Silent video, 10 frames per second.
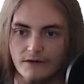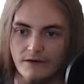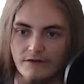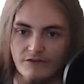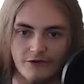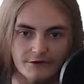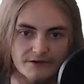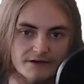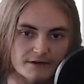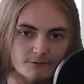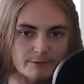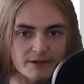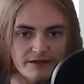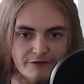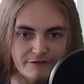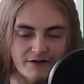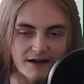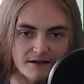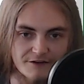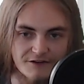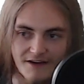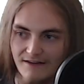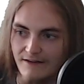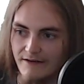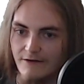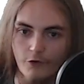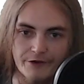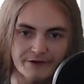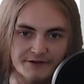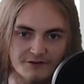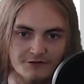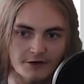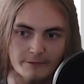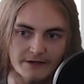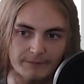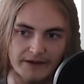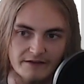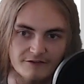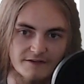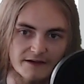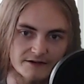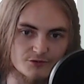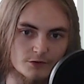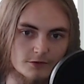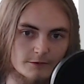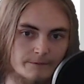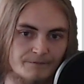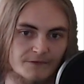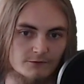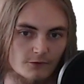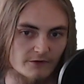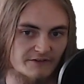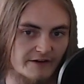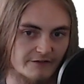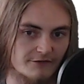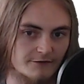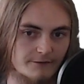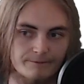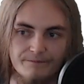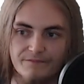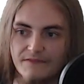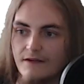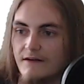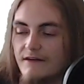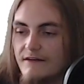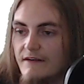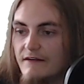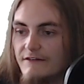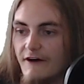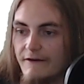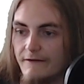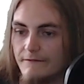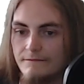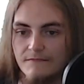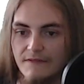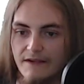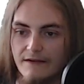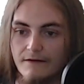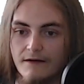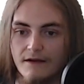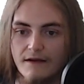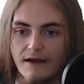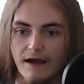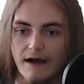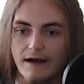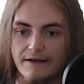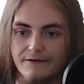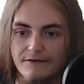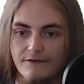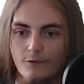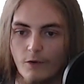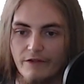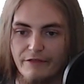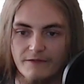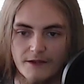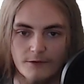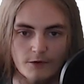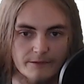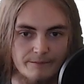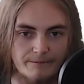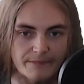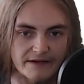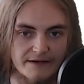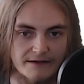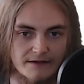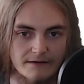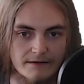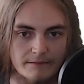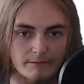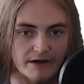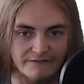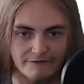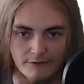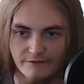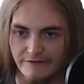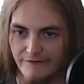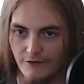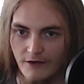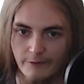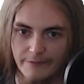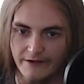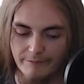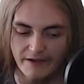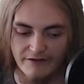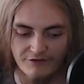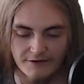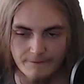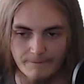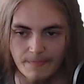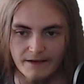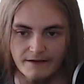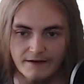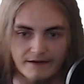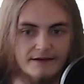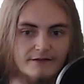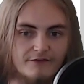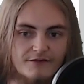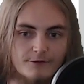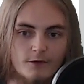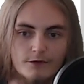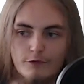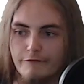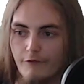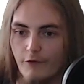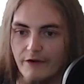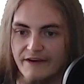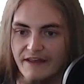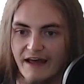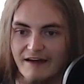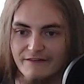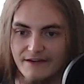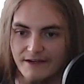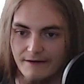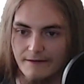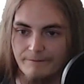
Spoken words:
So you can replace a file entirely, or you can just copy and paste the actual raw text data in. And one thing that you want to be mindful of if you're copying and pasting is that you want to avoid having